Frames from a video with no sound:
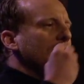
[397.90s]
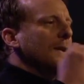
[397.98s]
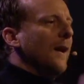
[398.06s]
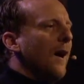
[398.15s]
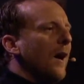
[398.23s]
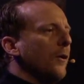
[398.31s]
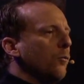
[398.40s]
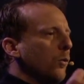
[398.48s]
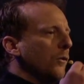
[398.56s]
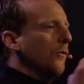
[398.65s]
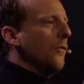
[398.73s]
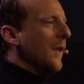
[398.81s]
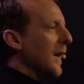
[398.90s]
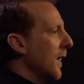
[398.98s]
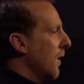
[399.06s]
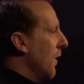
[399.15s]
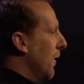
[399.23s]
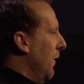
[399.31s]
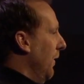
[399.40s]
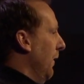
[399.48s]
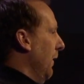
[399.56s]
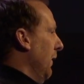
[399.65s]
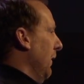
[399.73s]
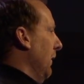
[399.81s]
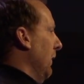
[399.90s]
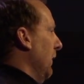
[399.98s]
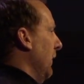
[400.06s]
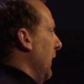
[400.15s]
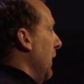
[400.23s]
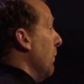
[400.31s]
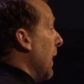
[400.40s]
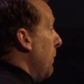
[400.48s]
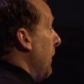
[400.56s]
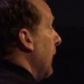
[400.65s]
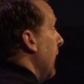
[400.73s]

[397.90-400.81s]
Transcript: God was there. It might be in